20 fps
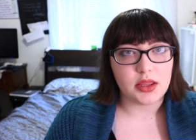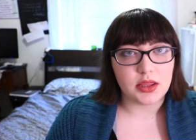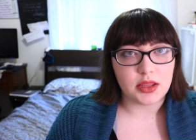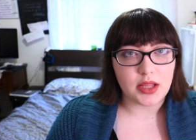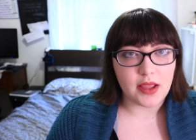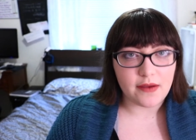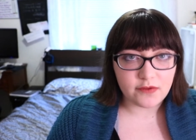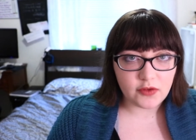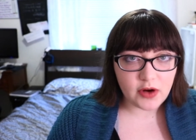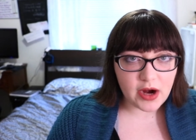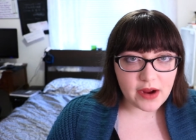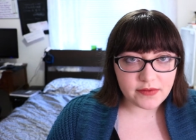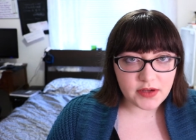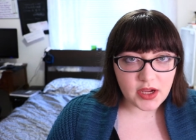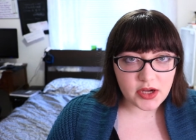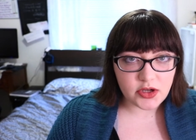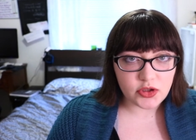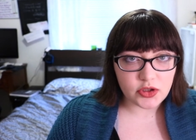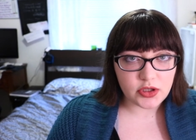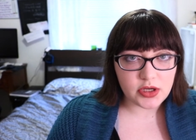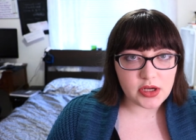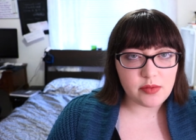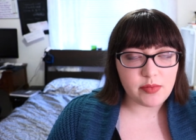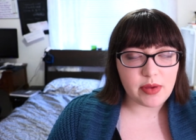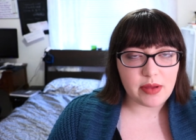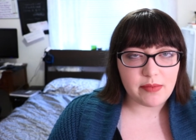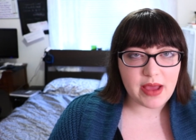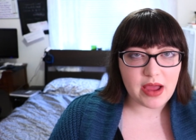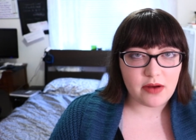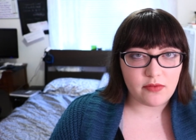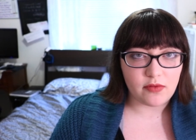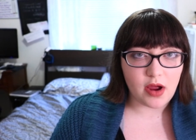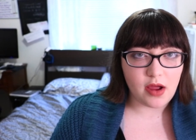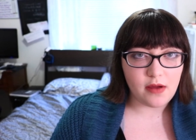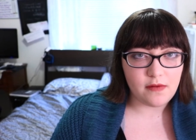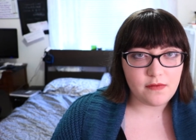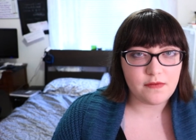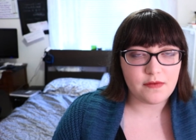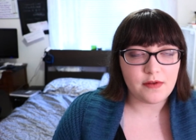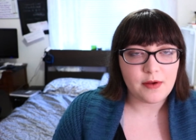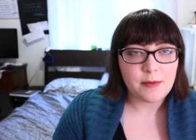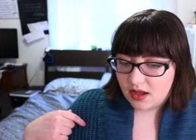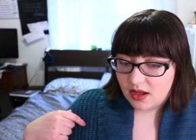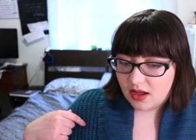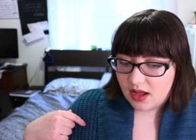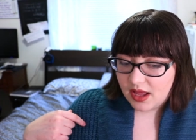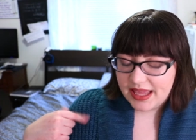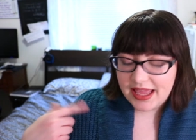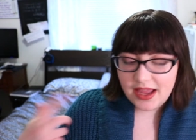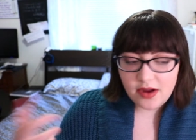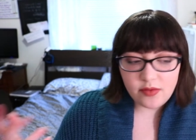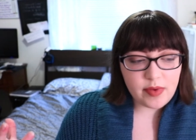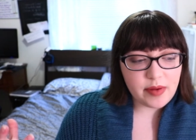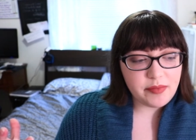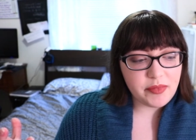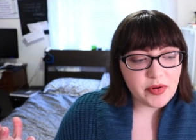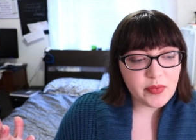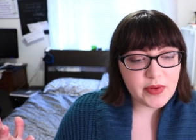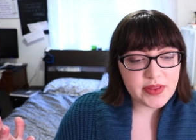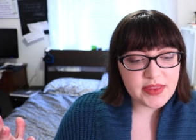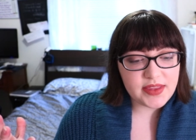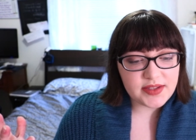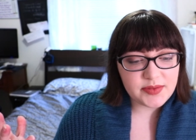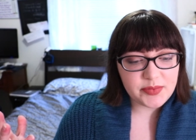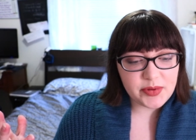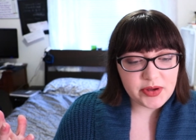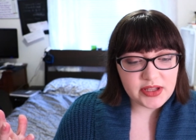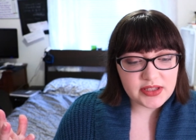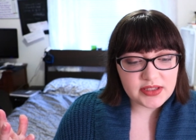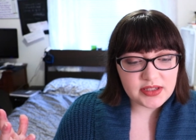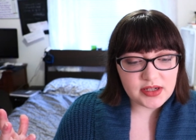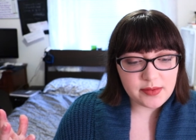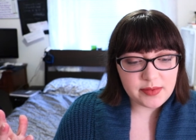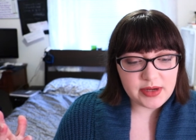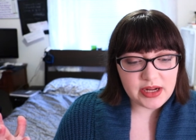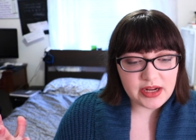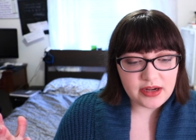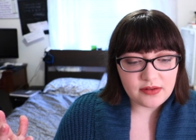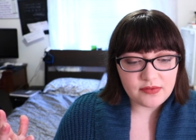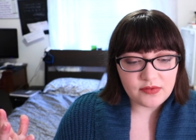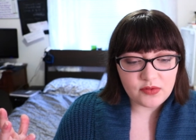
Lovecraft Country by Matt Ruff. I can't remember what this book is nominated